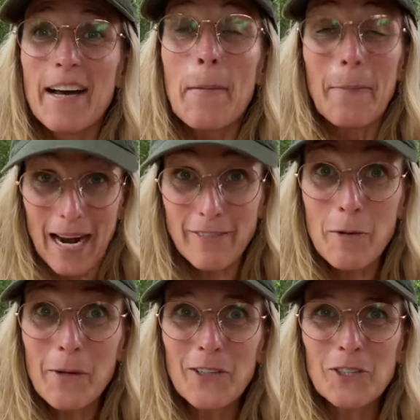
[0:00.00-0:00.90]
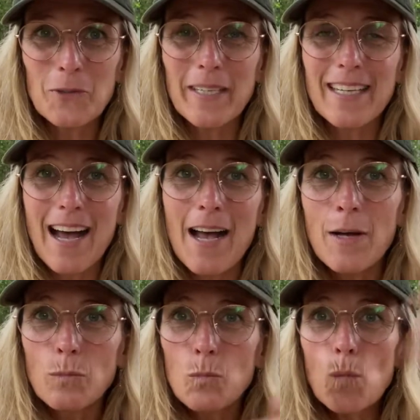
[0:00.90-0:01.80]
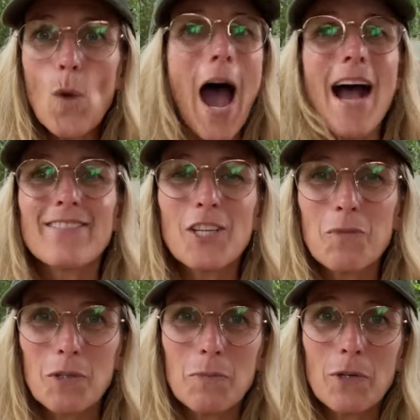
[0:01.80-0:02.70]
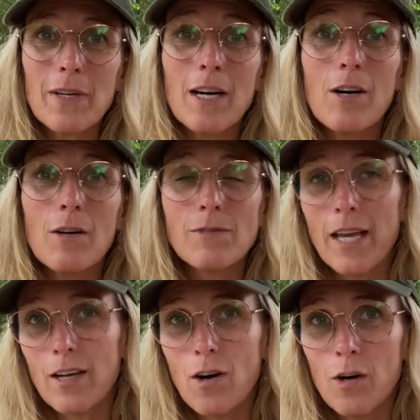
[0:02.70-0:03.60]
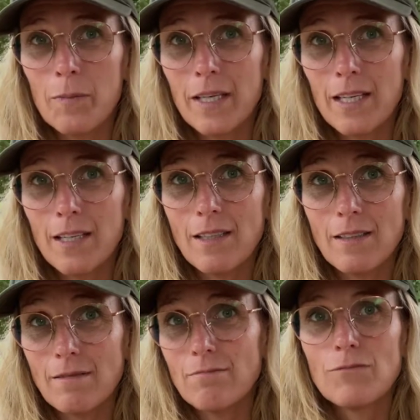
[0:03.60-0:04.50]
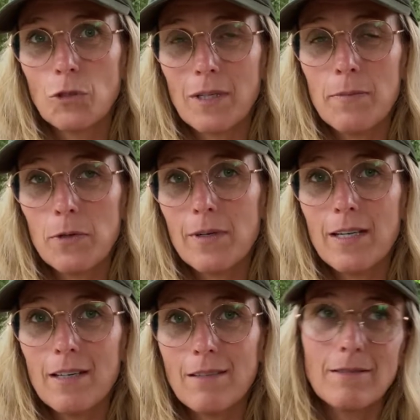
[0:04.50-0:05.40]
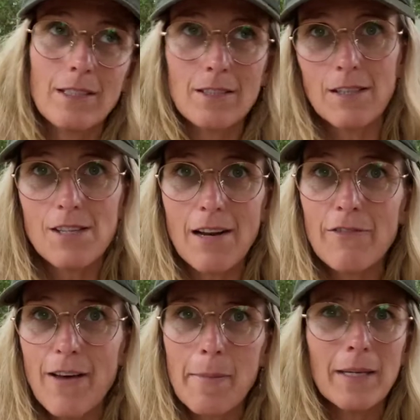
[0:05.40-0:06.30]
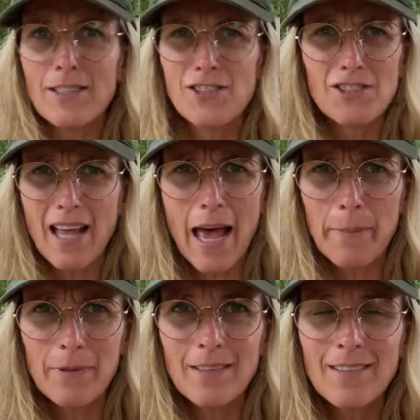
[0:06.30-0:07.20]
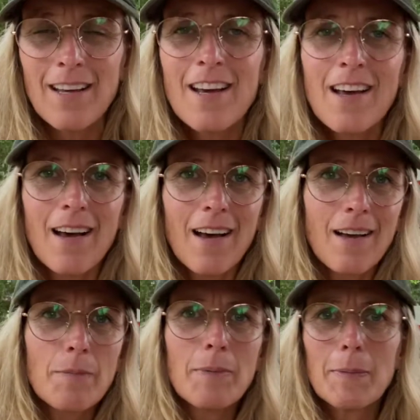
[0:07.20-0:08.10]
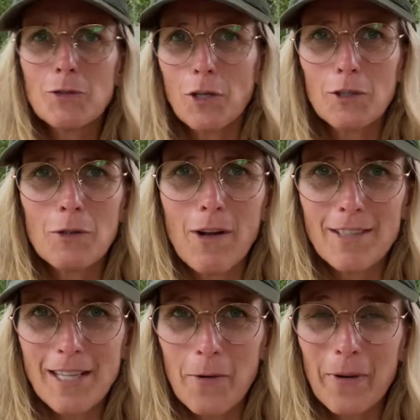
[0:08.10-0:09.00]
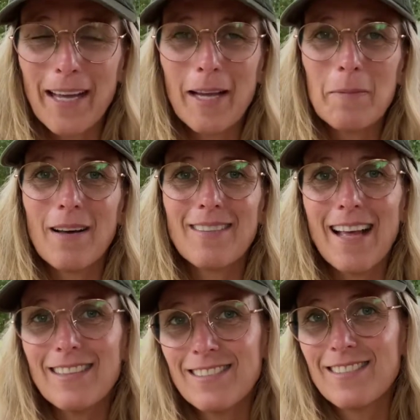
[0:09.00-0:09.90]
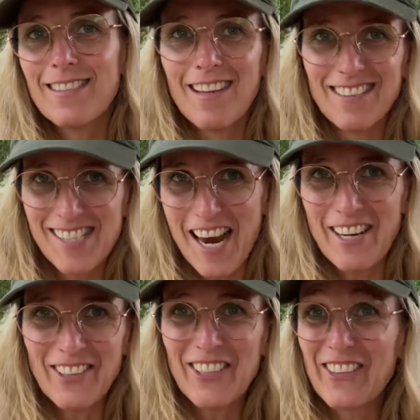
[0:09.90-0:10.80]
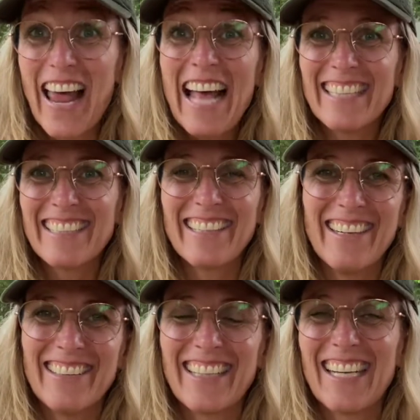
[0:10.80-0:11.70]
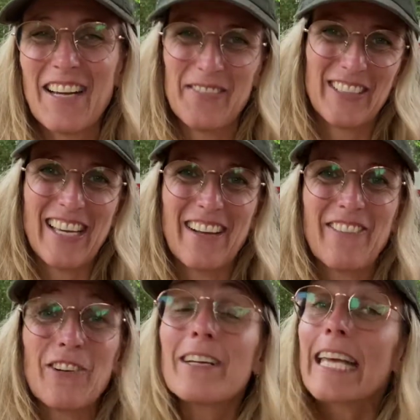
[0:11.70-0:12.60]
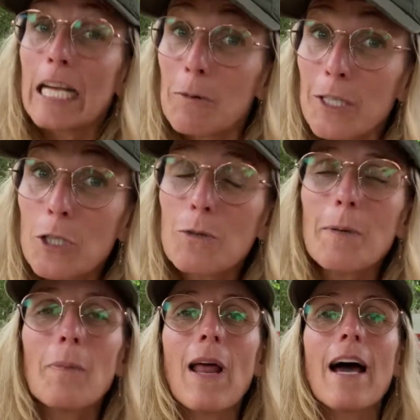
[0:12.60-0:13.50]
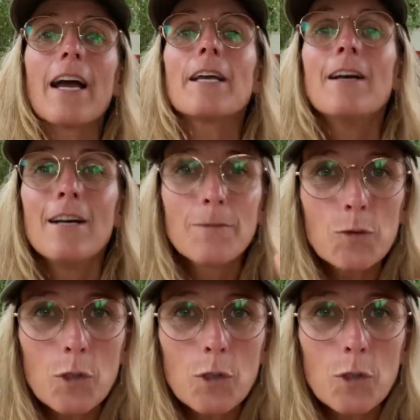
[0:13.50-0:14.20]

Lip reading: Bye from Costa Rica. Mwah! This was Muriel. They call me Dirk and Muriel, the Sunshine Family. It just happened. People start to call us that way, but that's the channel you landed on, and I'm looking forward to hearing your reply, your